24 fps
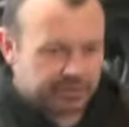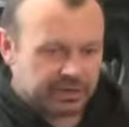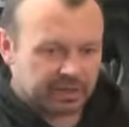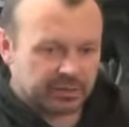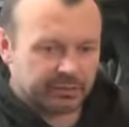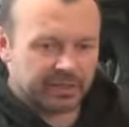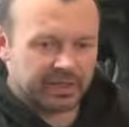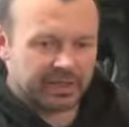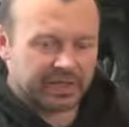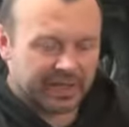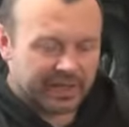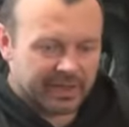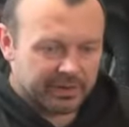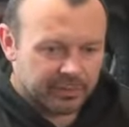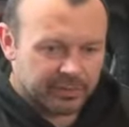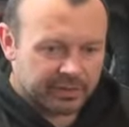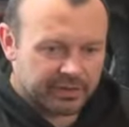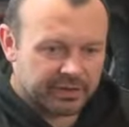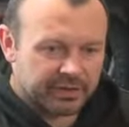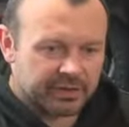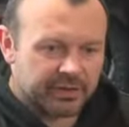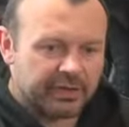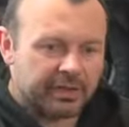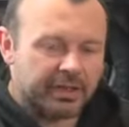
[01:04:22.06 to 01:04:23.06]
he's going to be
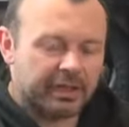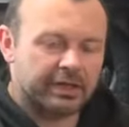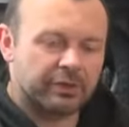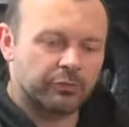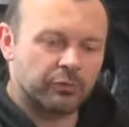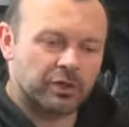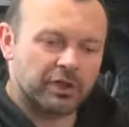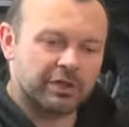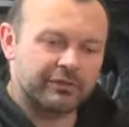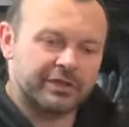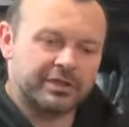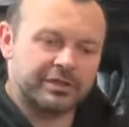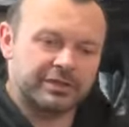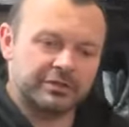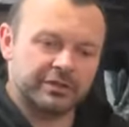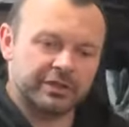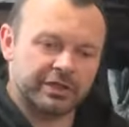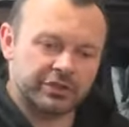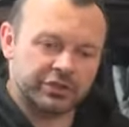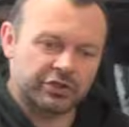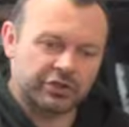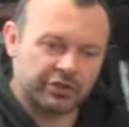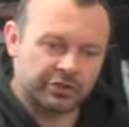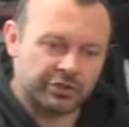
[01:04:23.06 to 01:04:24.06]
happy, and whatever he's
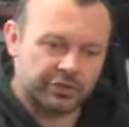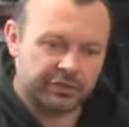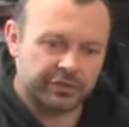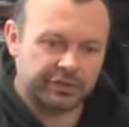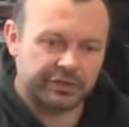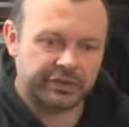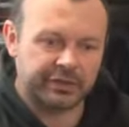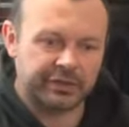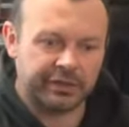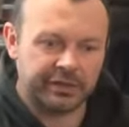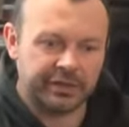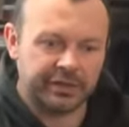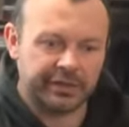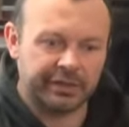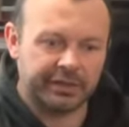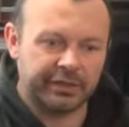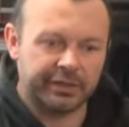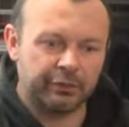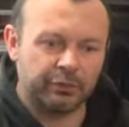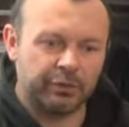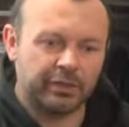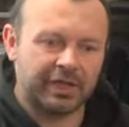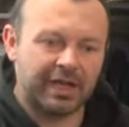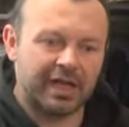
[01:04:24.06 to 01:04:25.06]
going to choose,
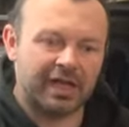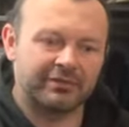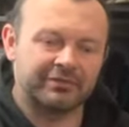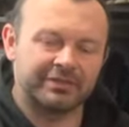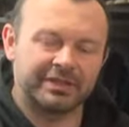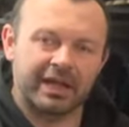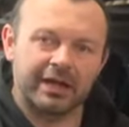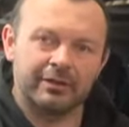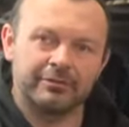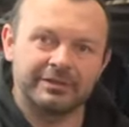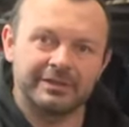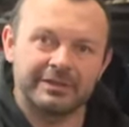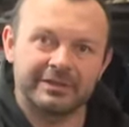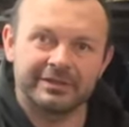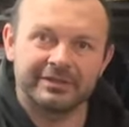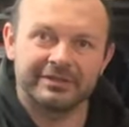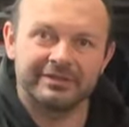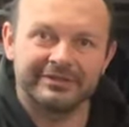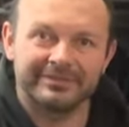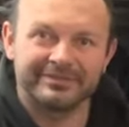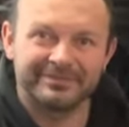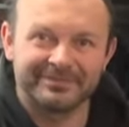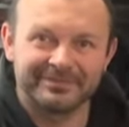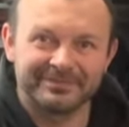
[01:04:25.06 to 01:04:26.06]
he will have that.
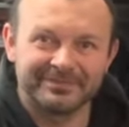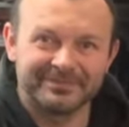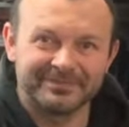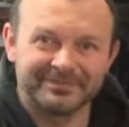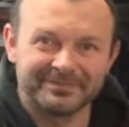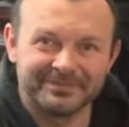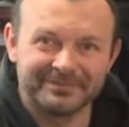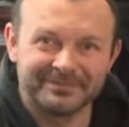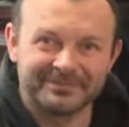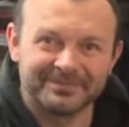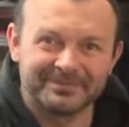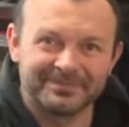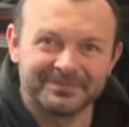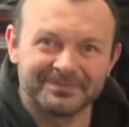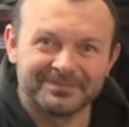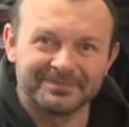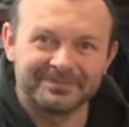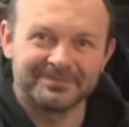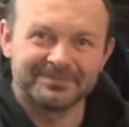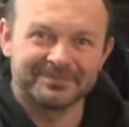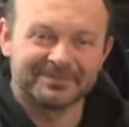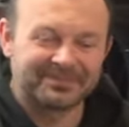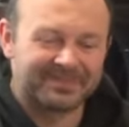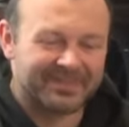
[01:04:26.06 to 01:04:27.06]
Yeah, I
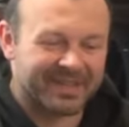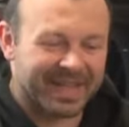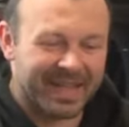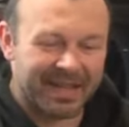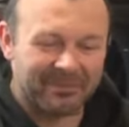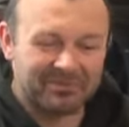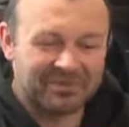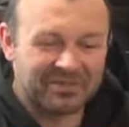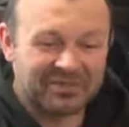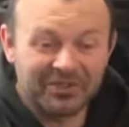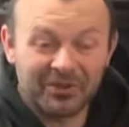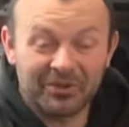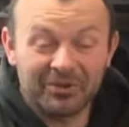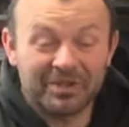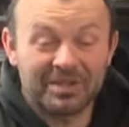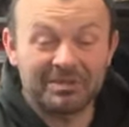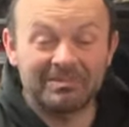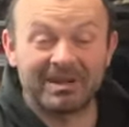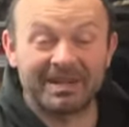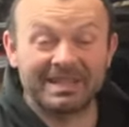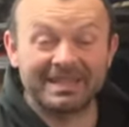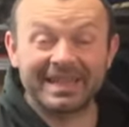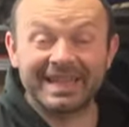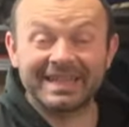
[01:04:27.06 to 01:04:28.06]
have. I'm sorry,
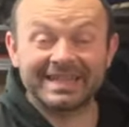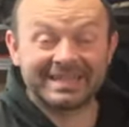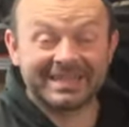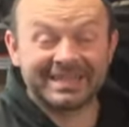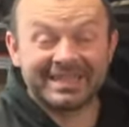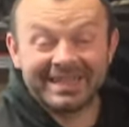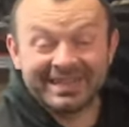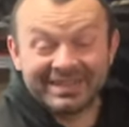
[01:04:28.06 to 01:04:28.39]
but that's